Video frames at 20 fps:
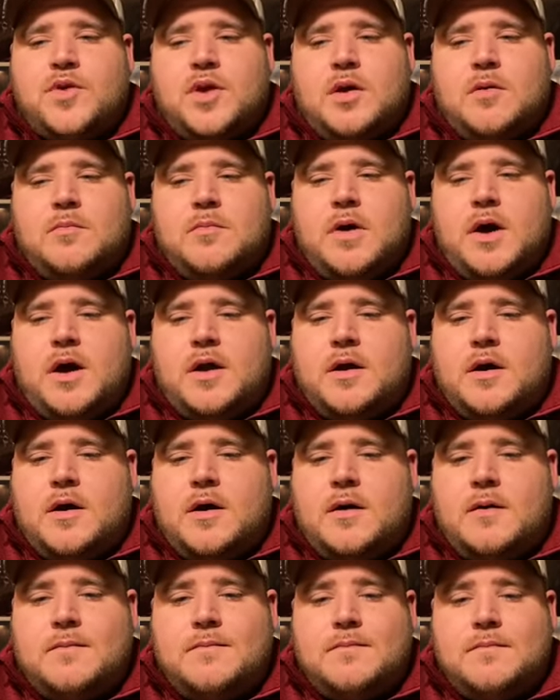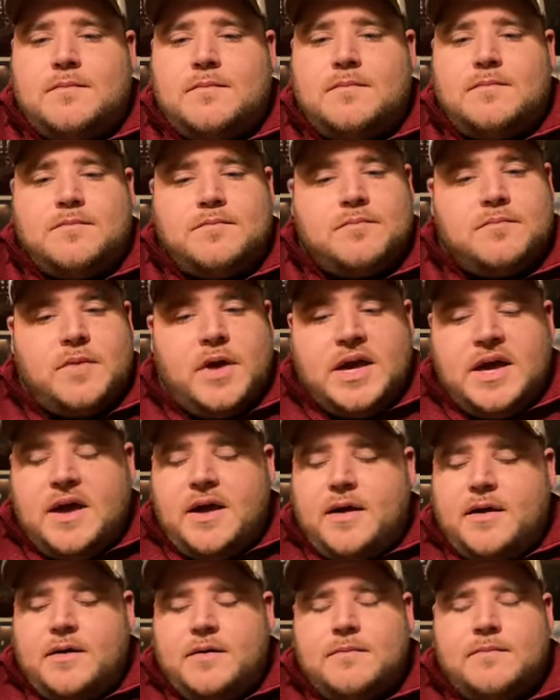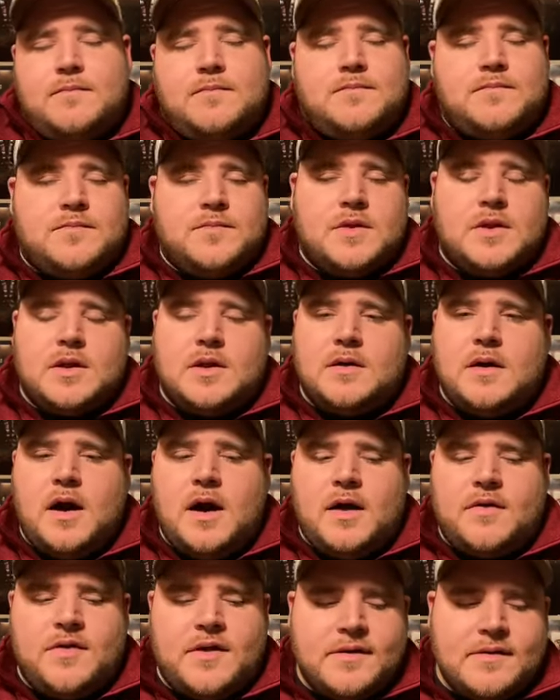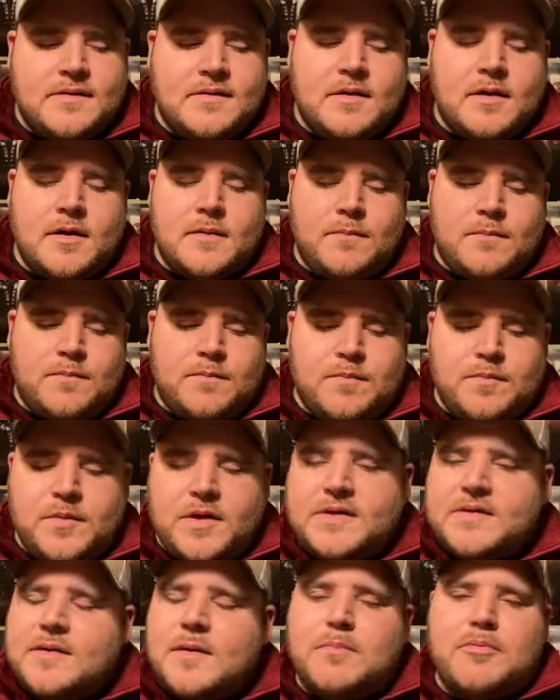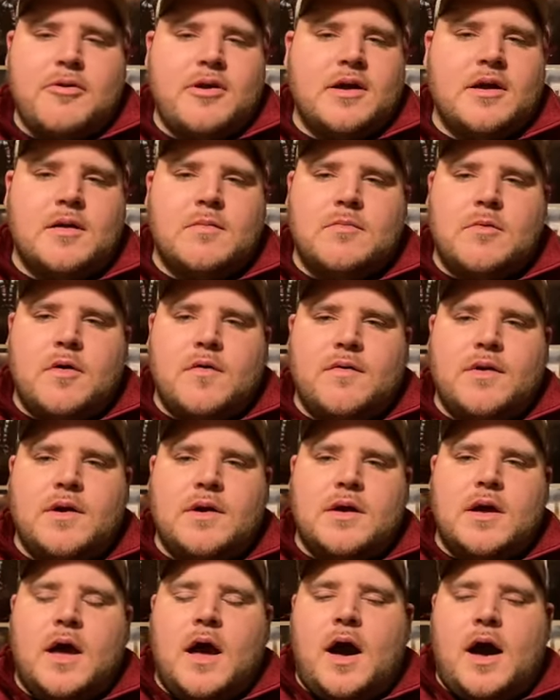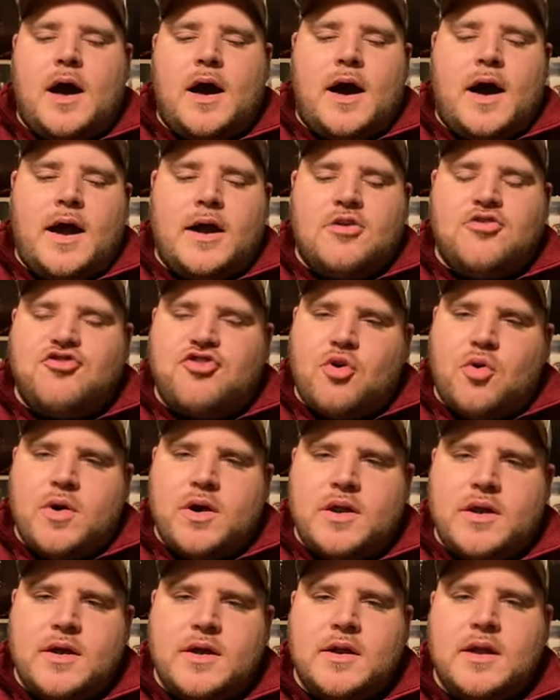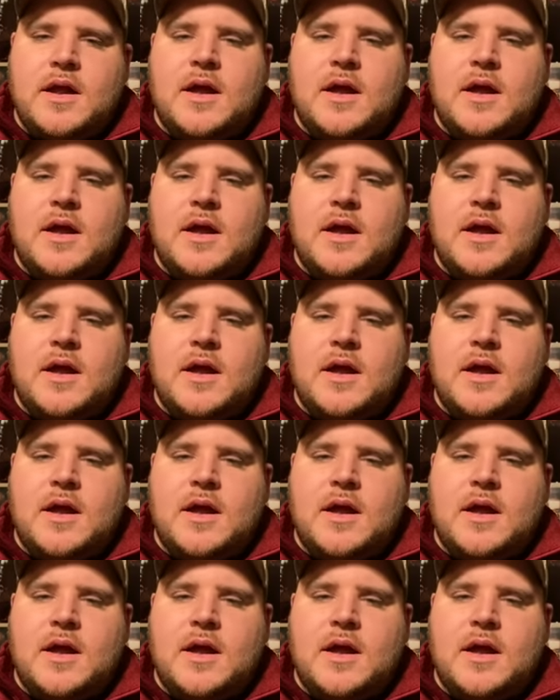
But yeah, this is a pretty good movie. I enjoyed it.